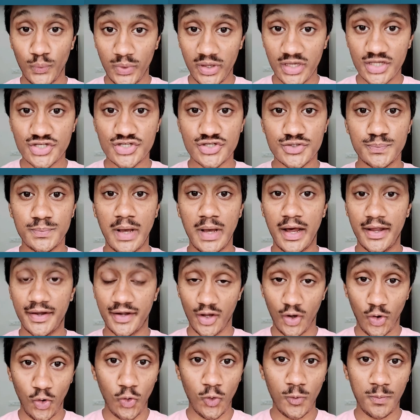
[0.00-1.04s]
wish
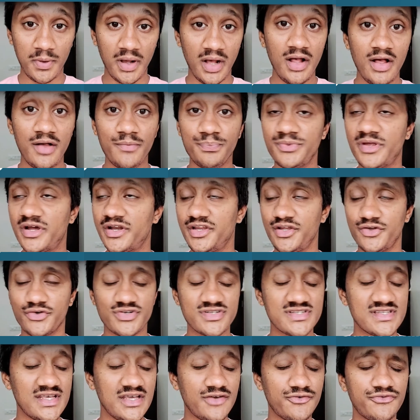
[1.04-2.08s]
and hope that you
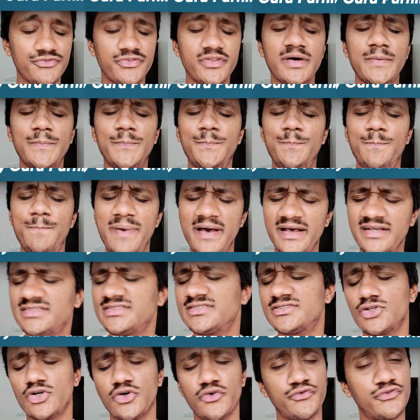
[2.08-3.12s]
receive the
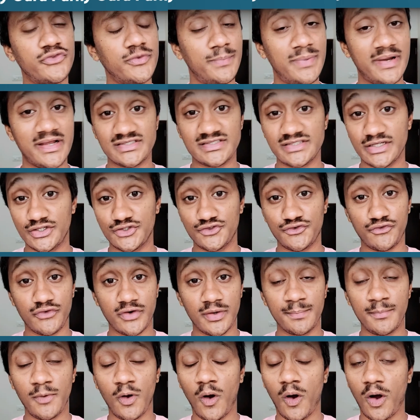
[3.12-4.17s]
best of the blessings
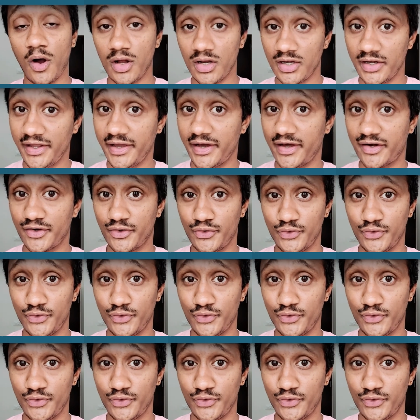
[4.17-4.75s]
from all your